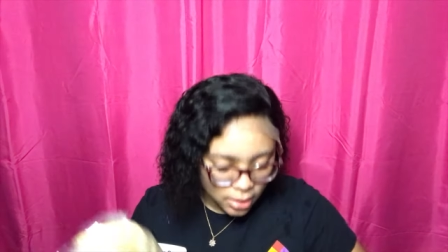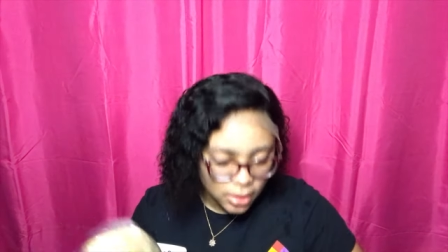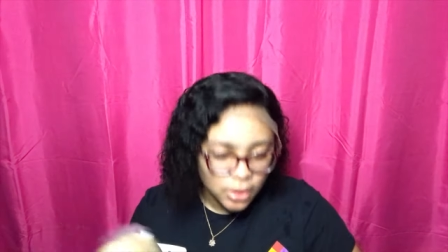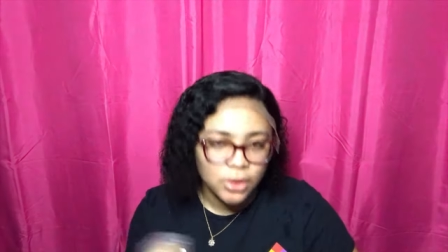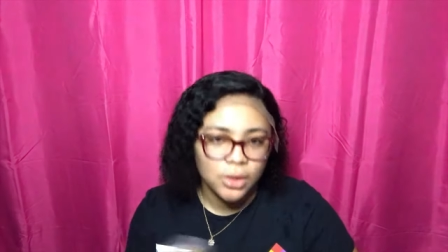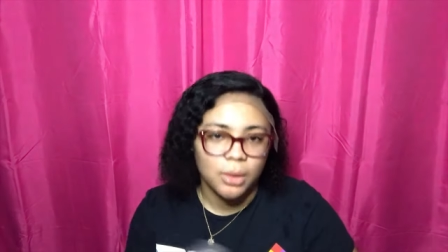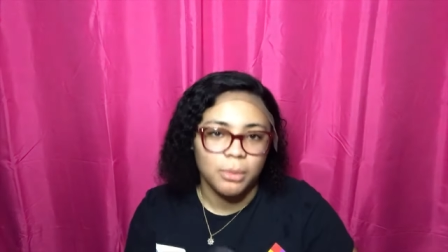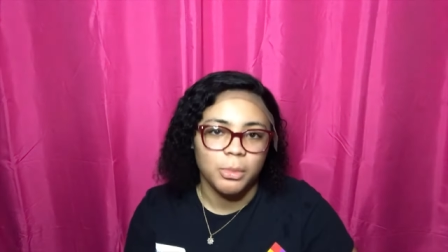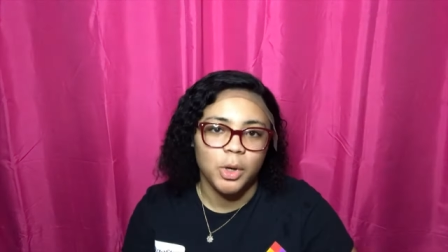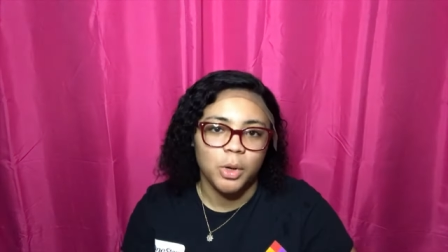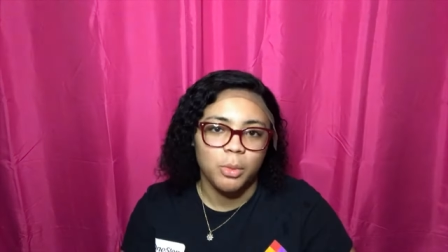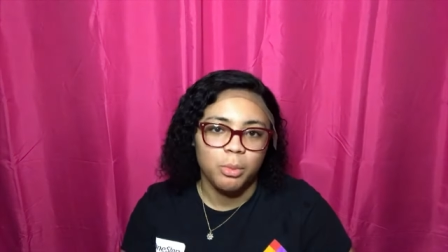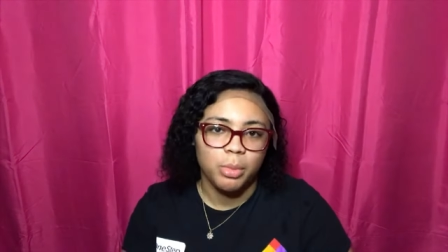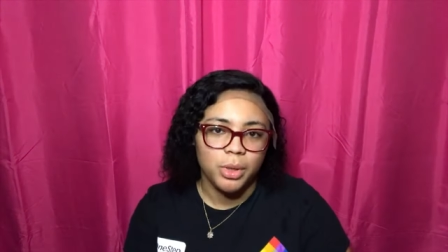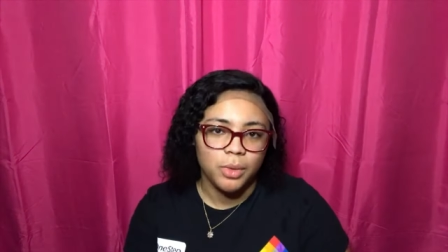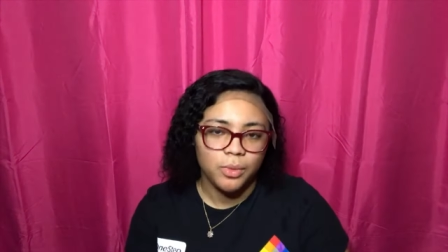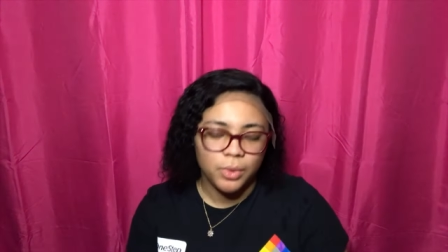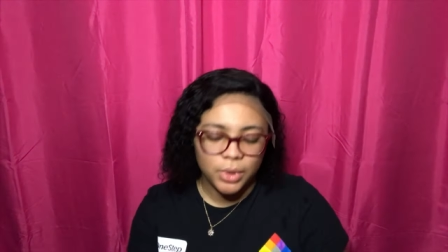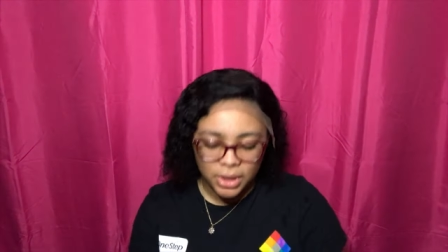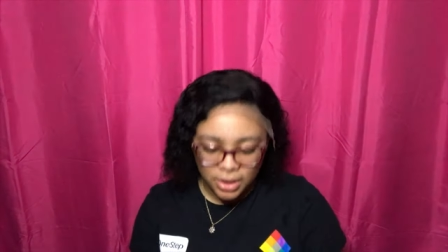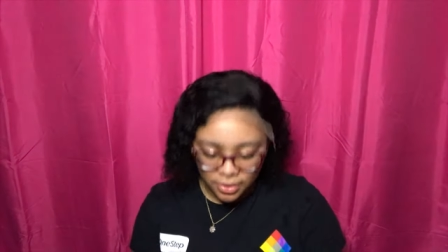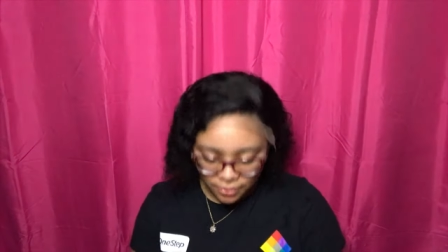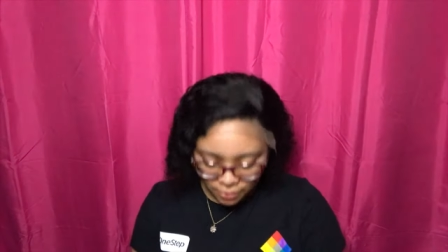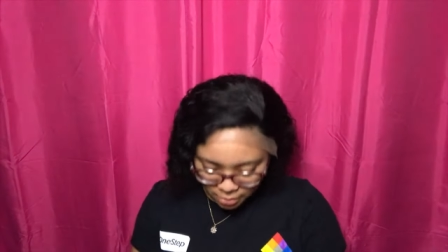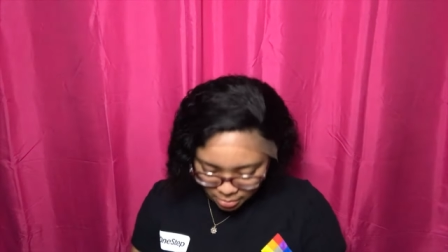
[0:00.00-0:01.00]
So I'm gonna put
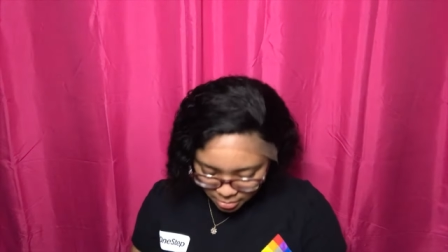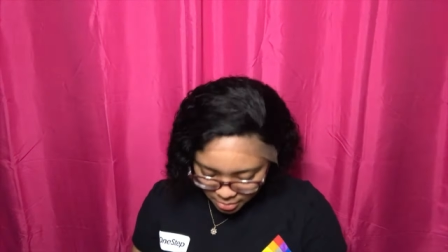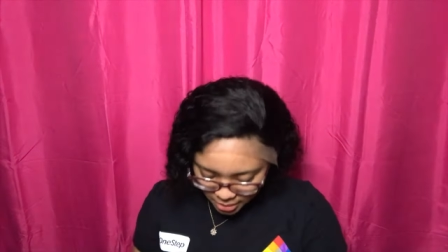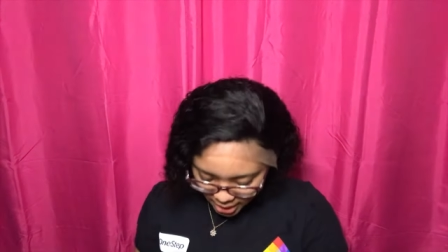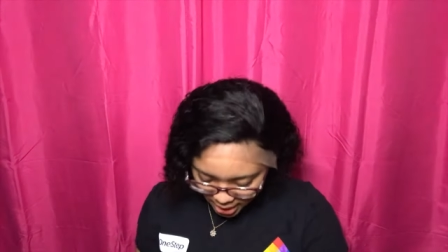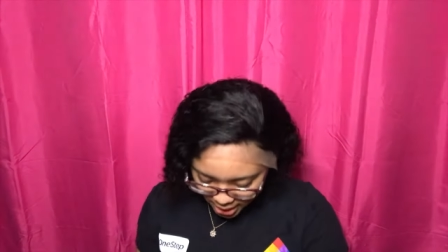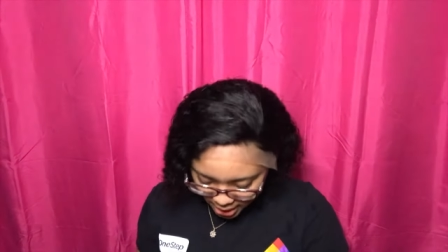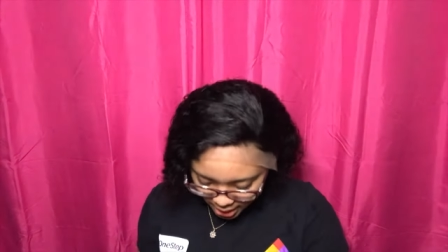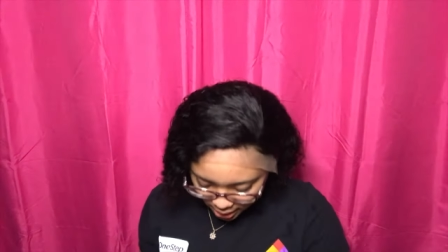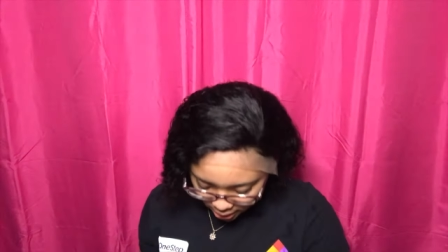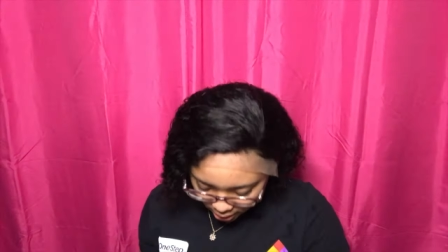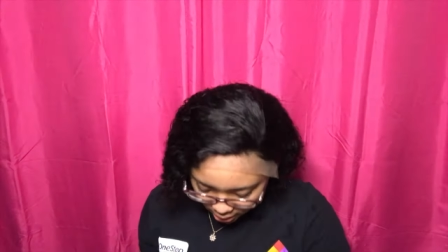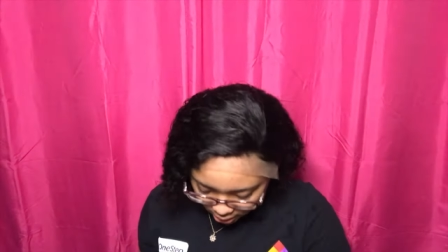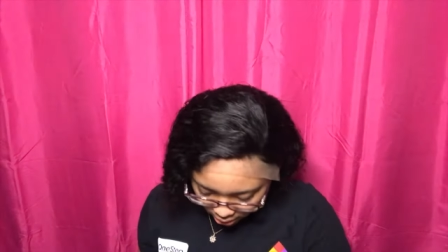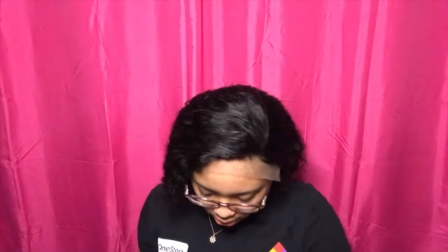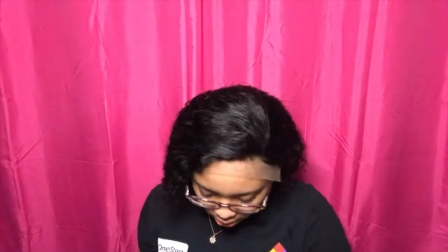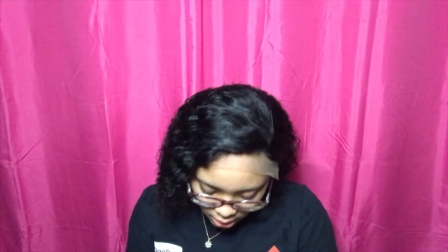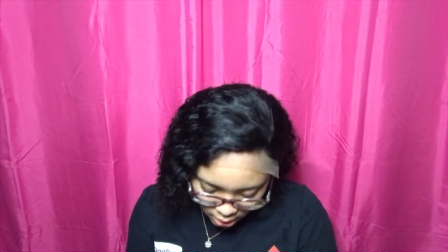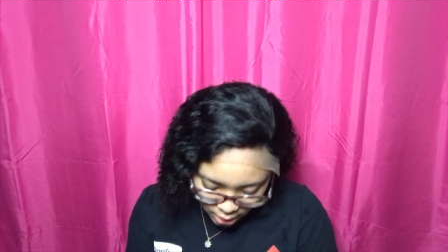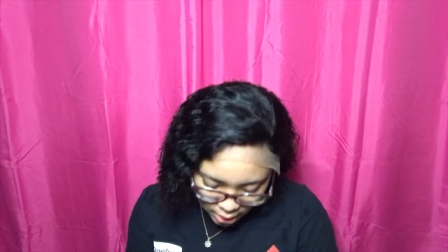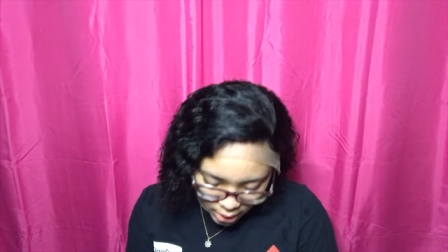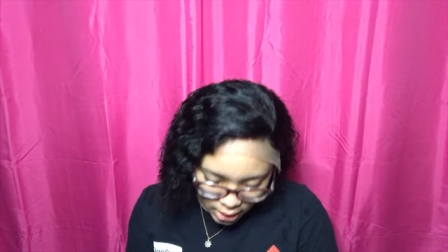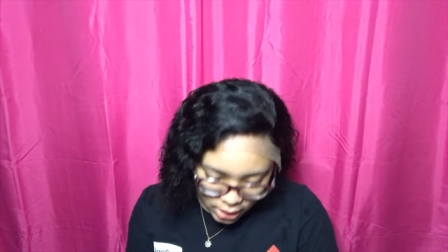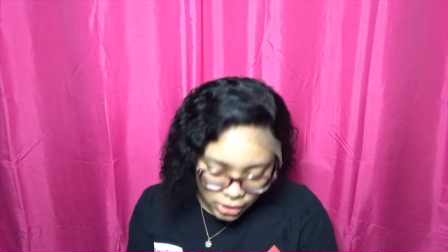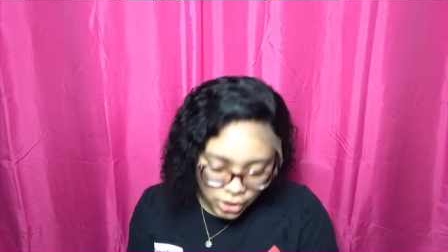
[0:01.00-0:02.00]
one of them back
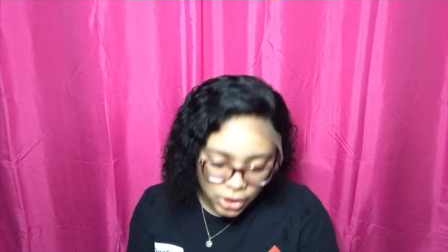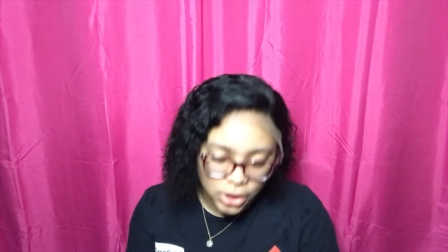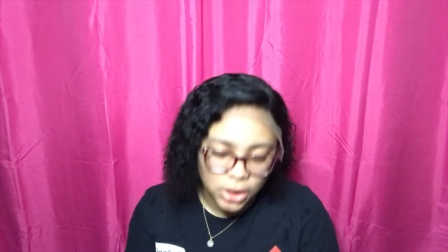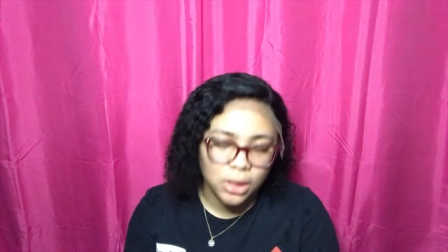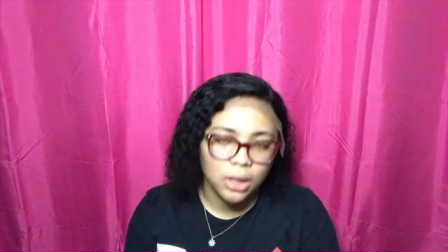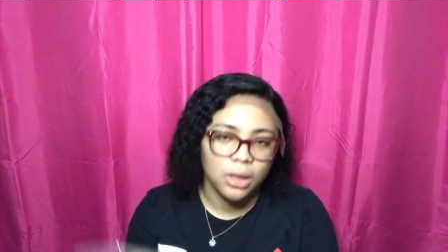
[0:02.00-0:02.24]
it just